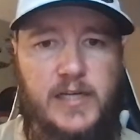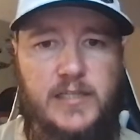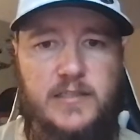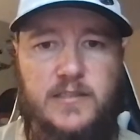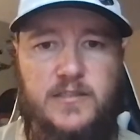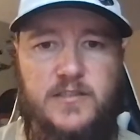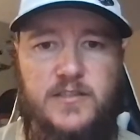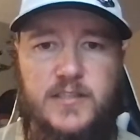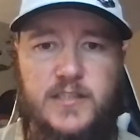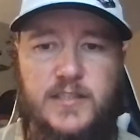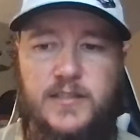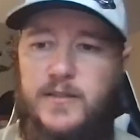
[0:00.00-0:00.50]
I
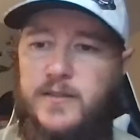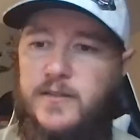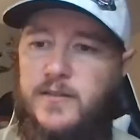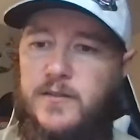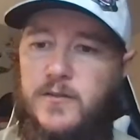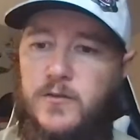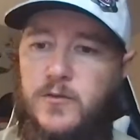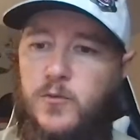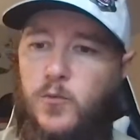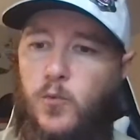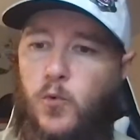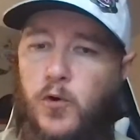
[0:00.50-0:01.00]
just needed
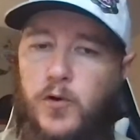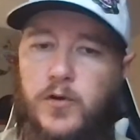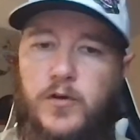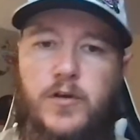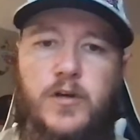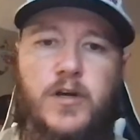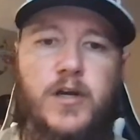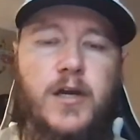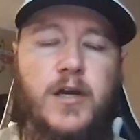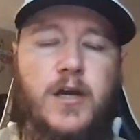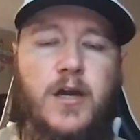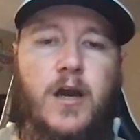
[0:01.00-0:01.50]
to
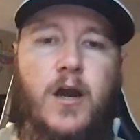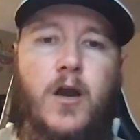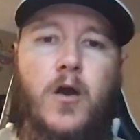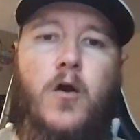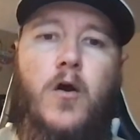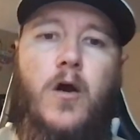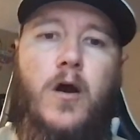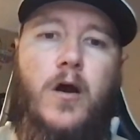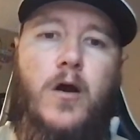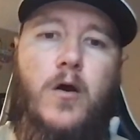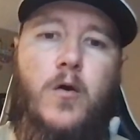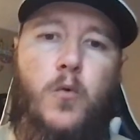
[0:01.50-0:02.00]

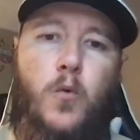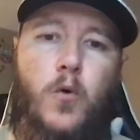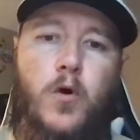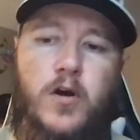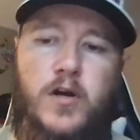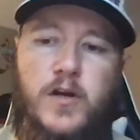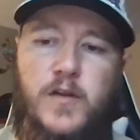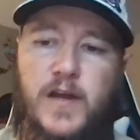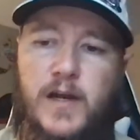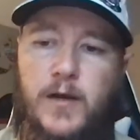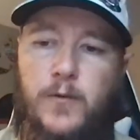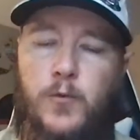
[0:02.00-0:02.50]

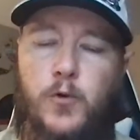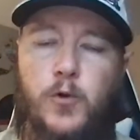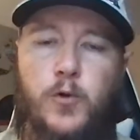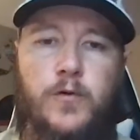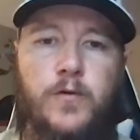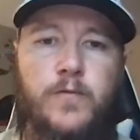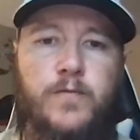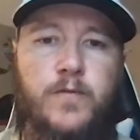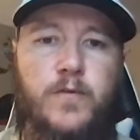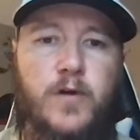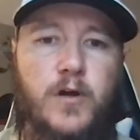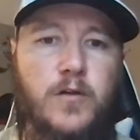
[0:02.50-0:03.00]
walk that
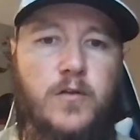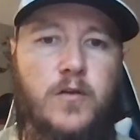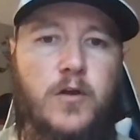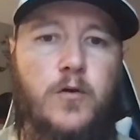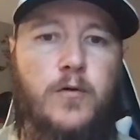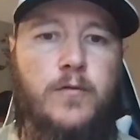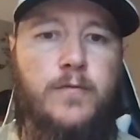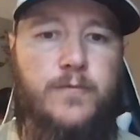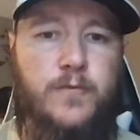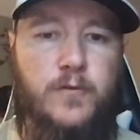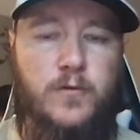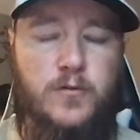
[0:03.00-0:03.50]
road
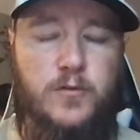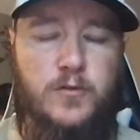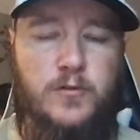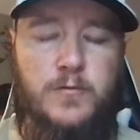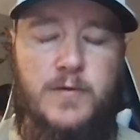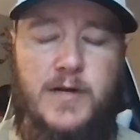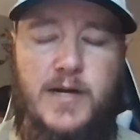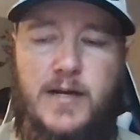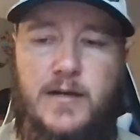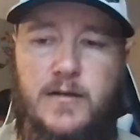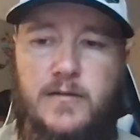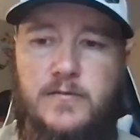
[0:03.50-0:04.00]
alone for a little
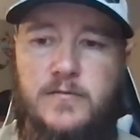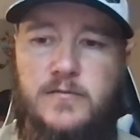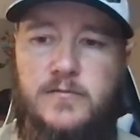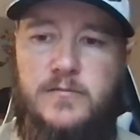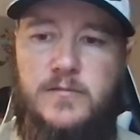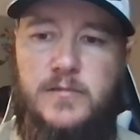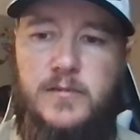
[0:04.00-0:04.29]
while